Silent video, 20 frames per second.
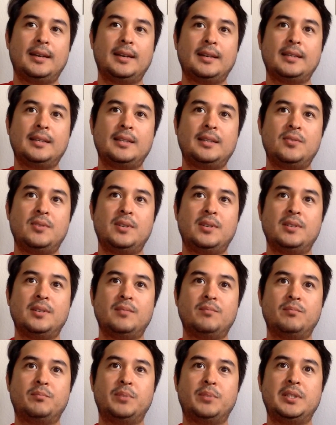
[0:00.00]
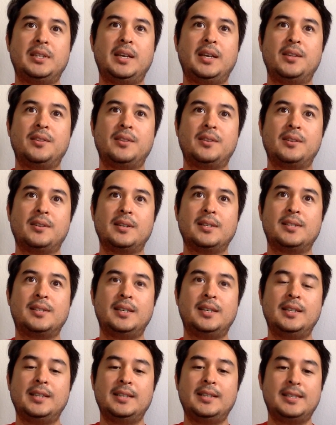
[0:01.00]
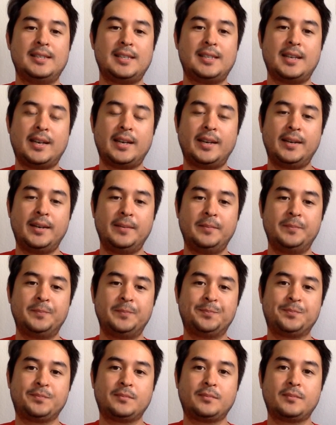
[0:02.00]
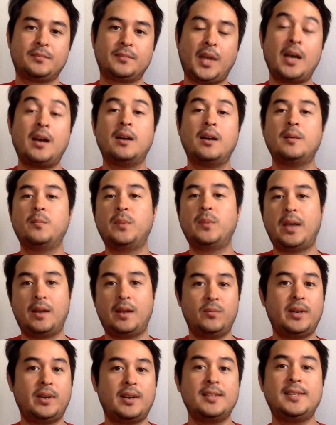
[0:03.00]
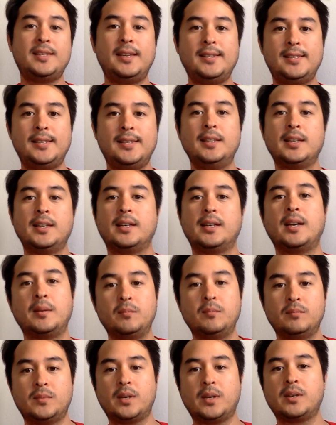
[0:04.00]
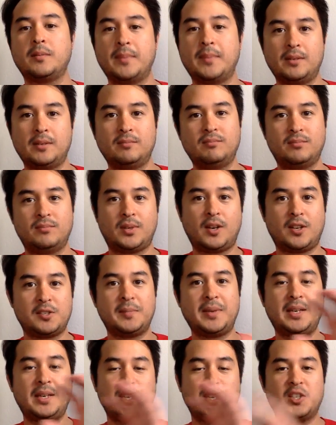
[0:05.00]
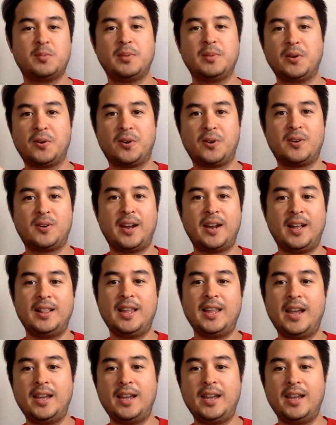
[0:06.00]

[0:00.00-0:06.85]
who can put together a CELA design. And when I say CELA, I'm talking about Cosmic Explorer LA.